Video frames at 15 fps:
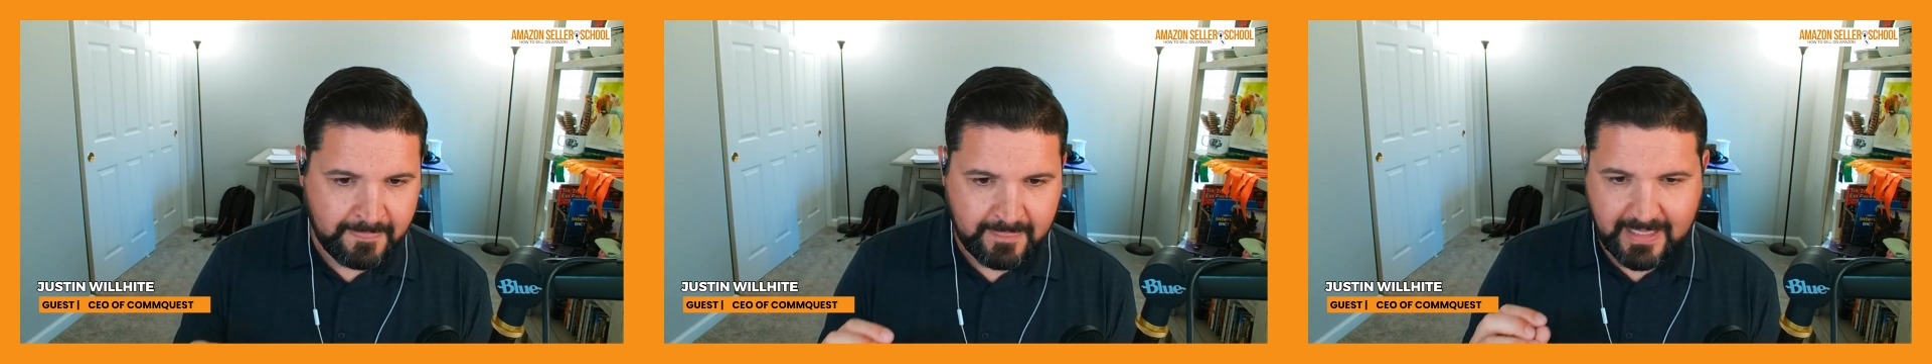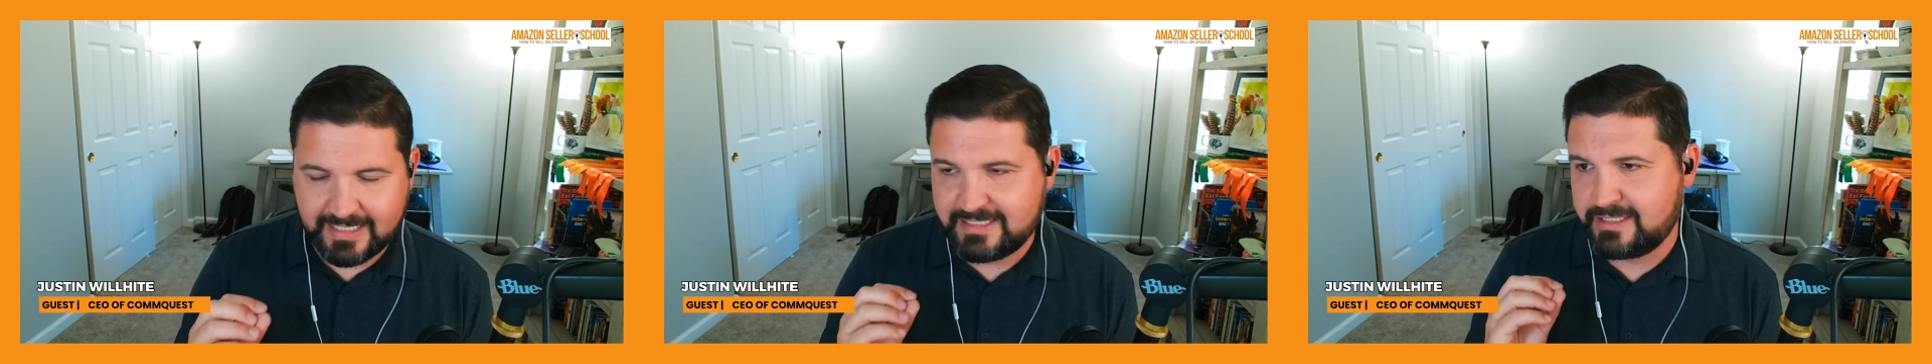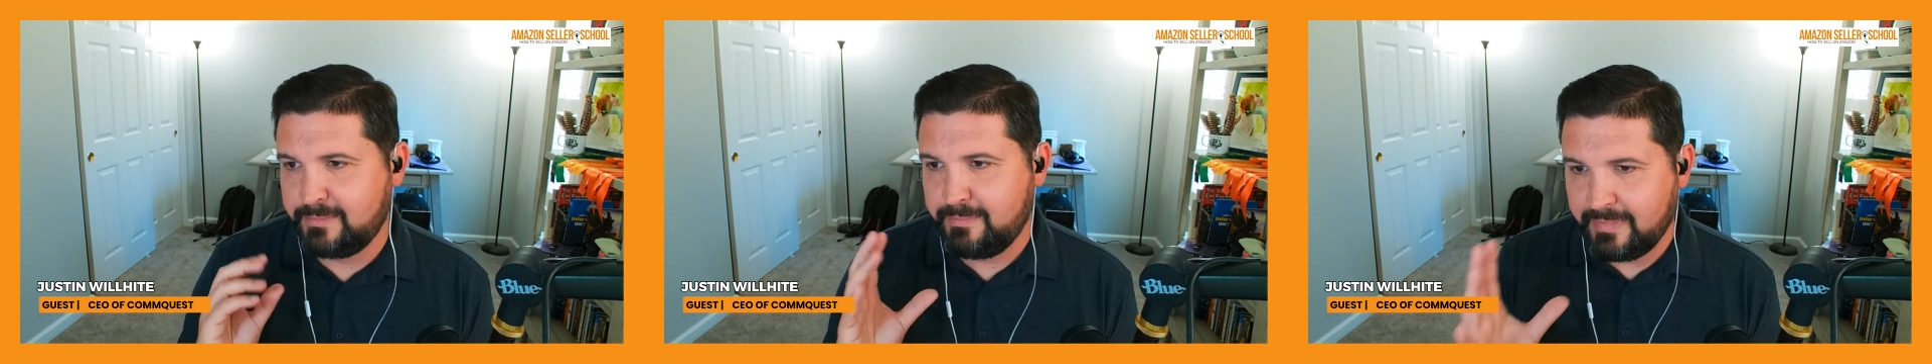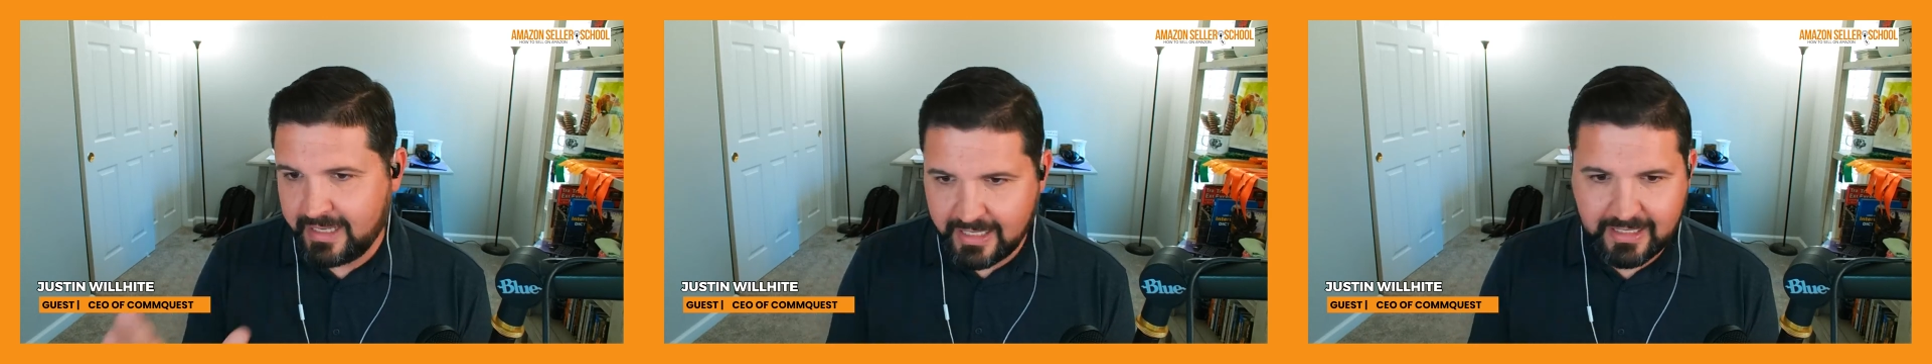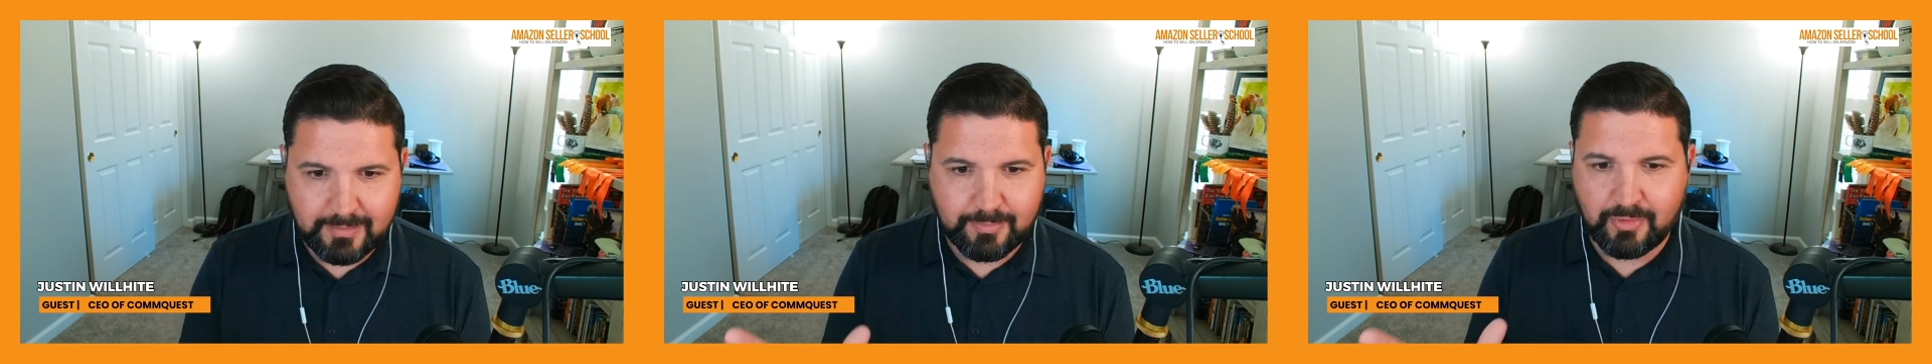That's the
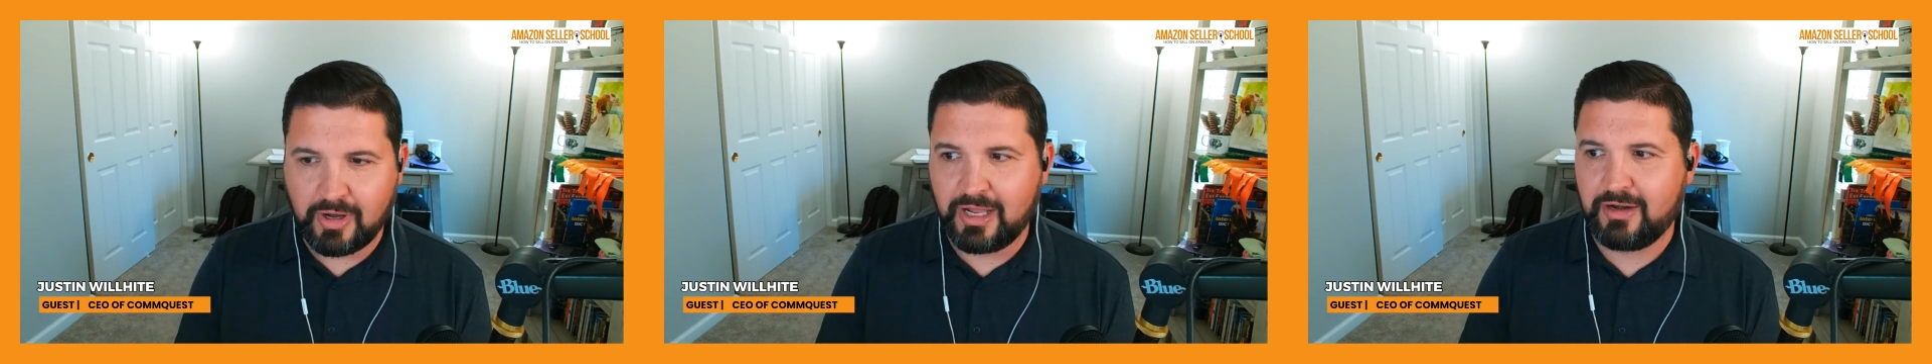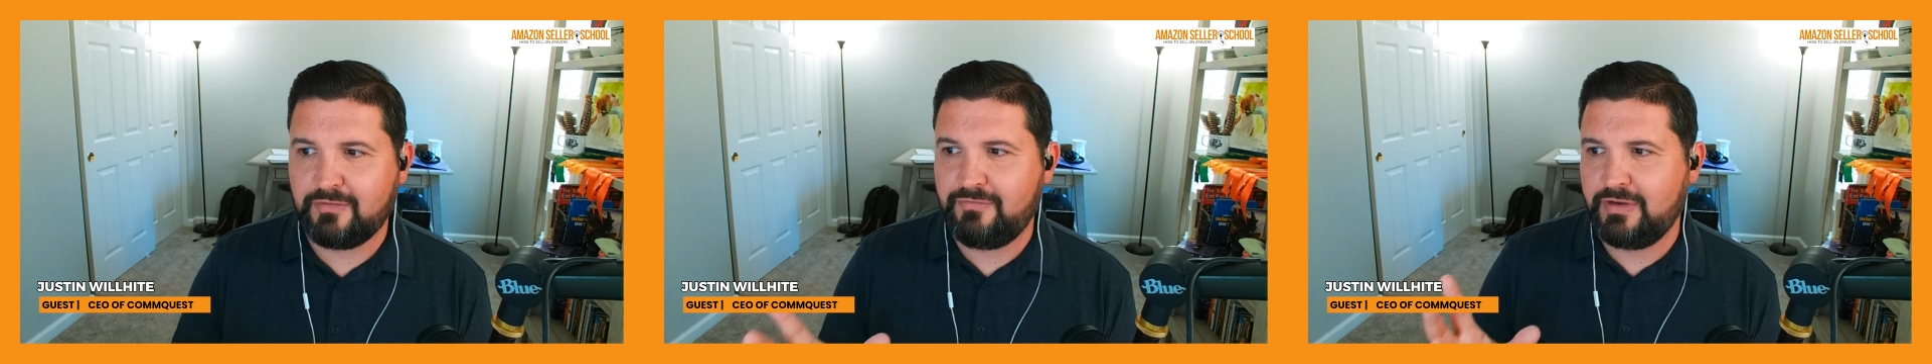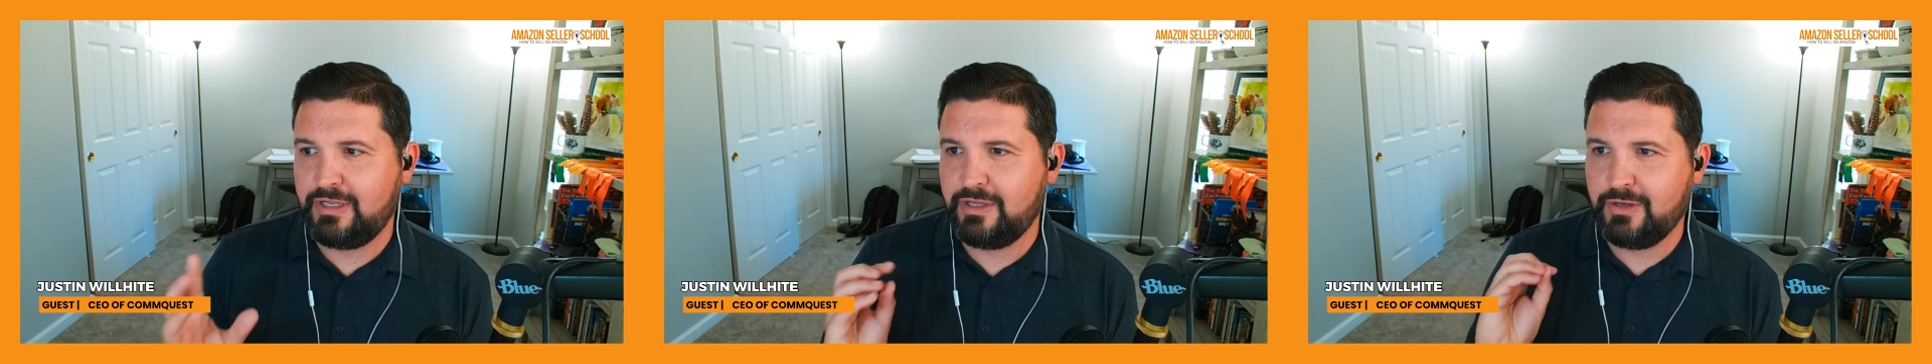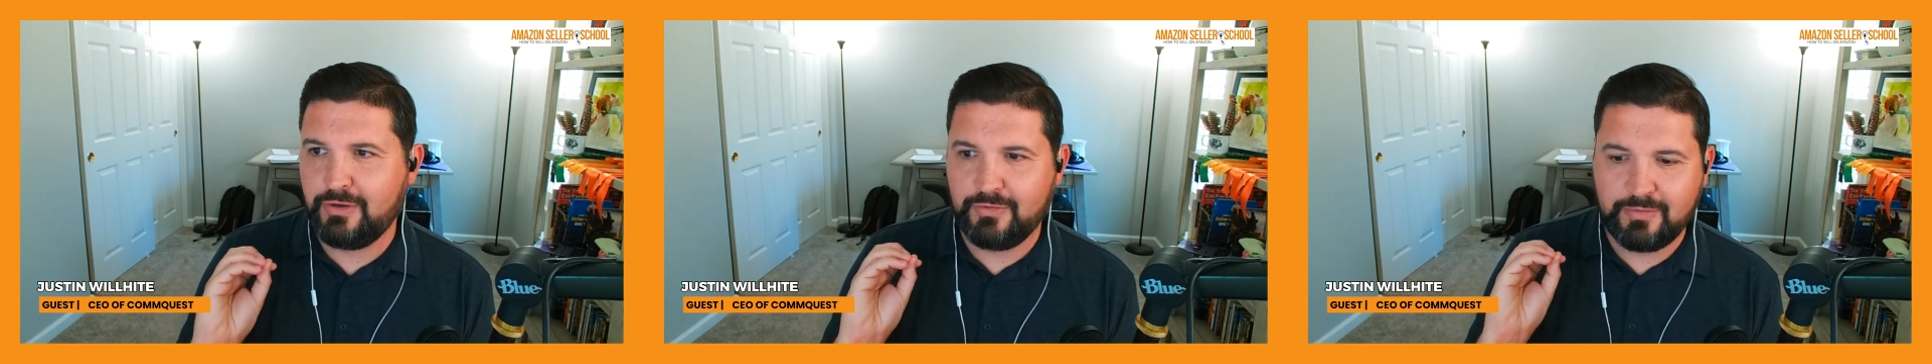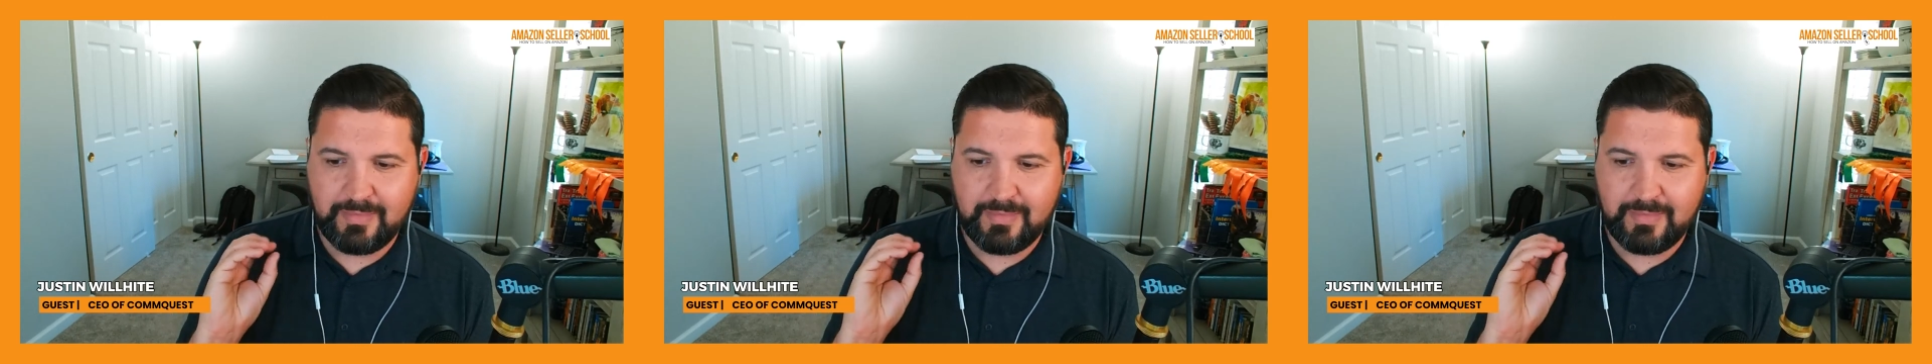main product video,